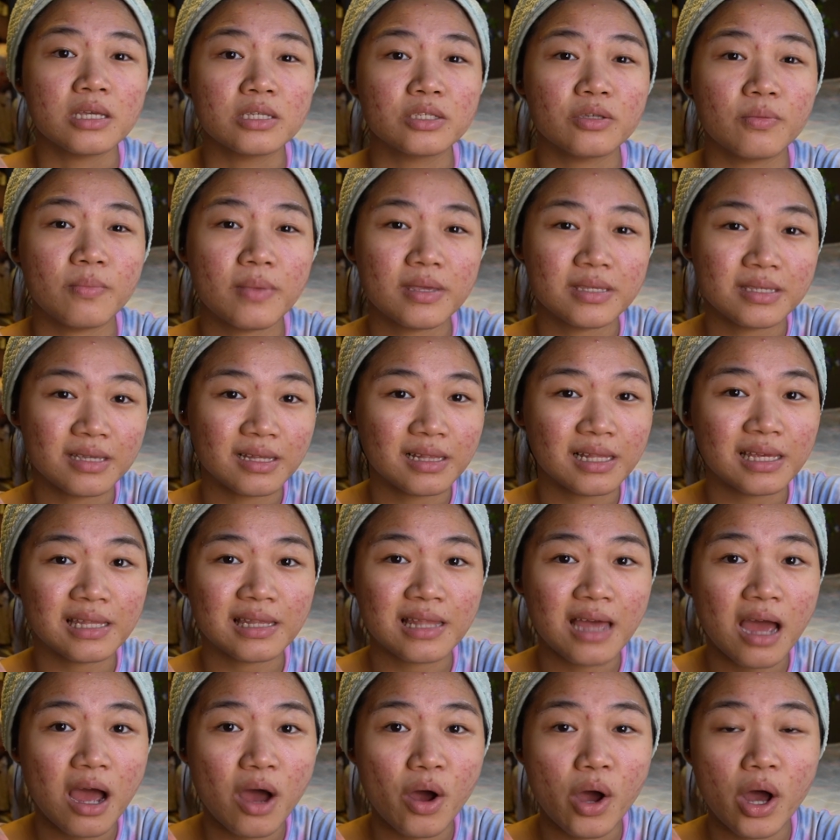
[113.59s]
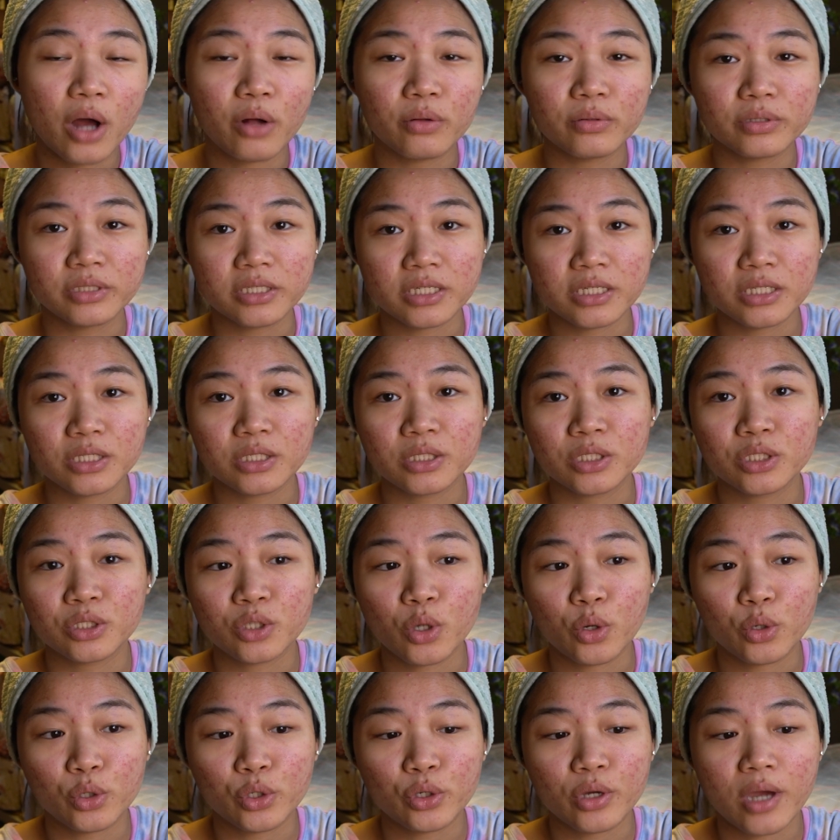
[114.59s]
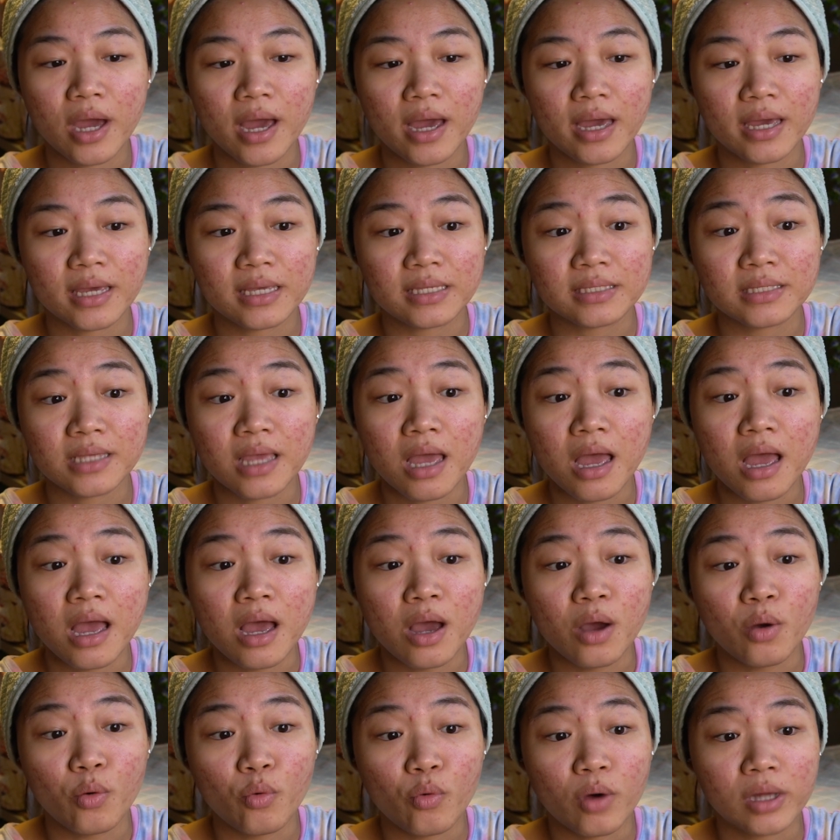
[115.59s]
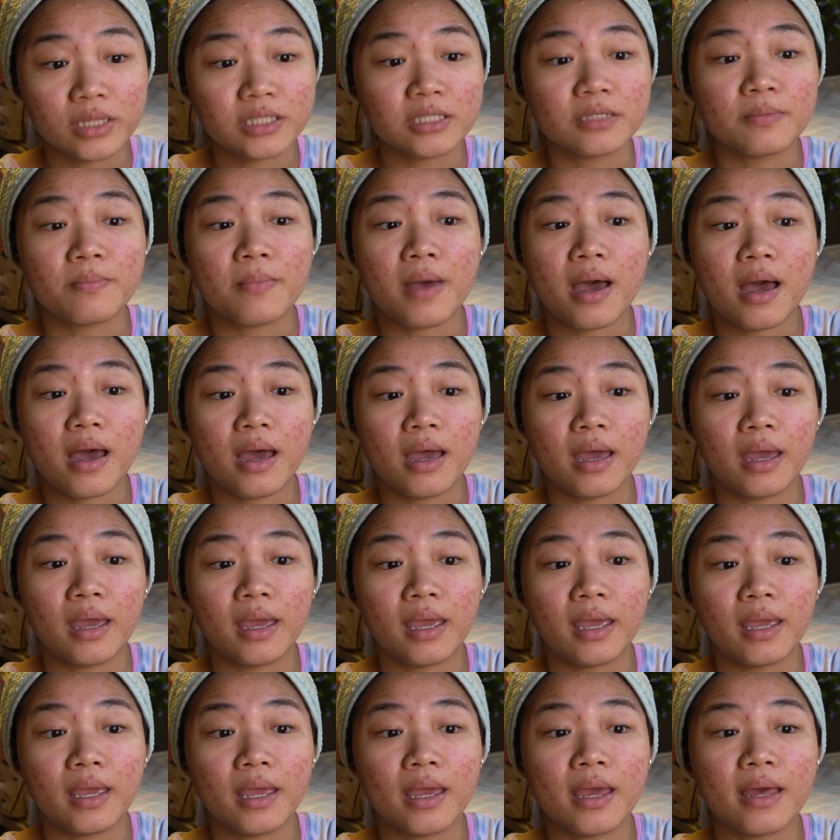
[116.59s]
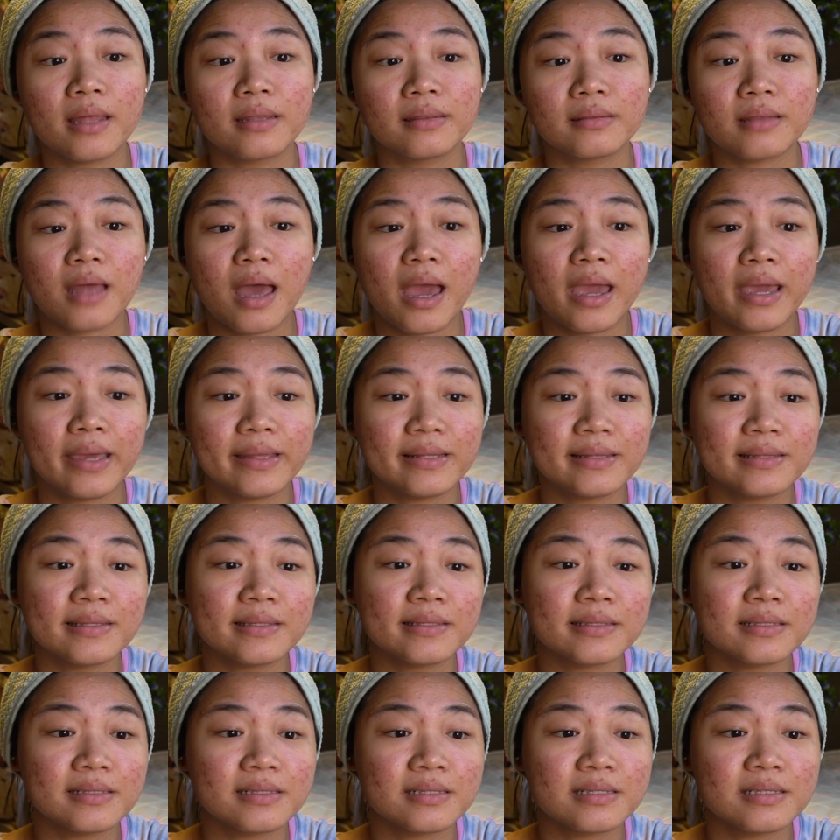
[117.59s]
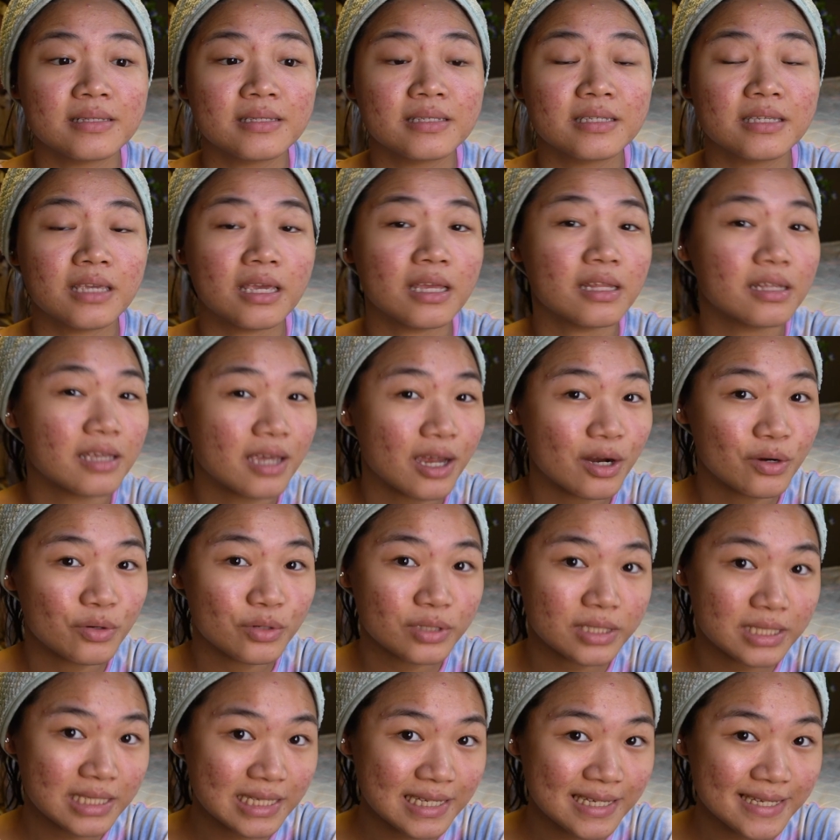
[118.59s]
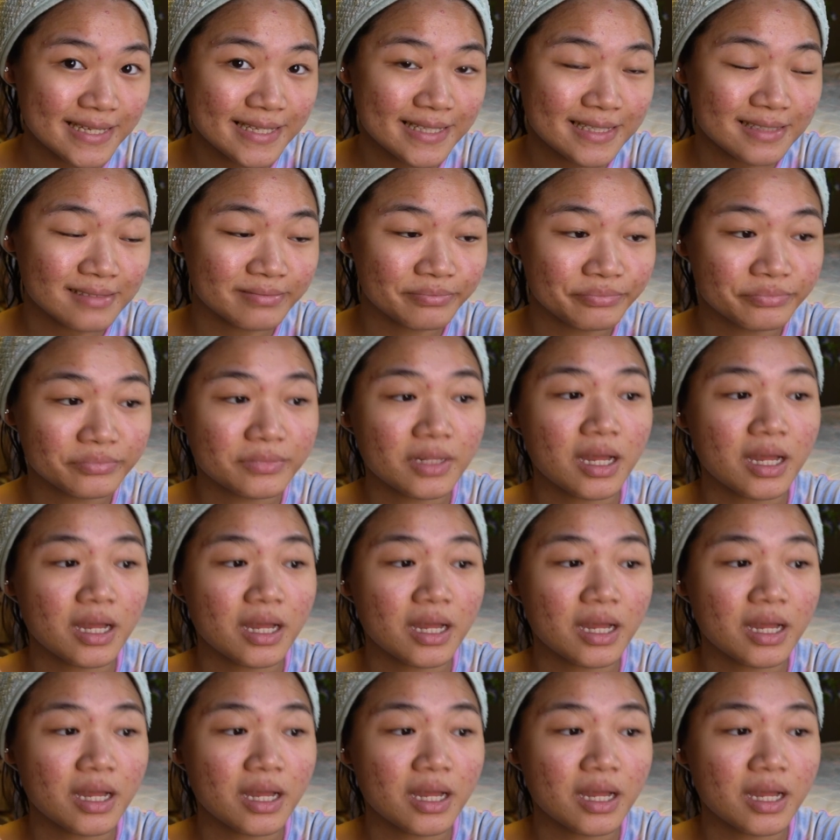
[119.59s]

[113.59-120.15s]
So basically now I will just show you guys what's my night skincare routine,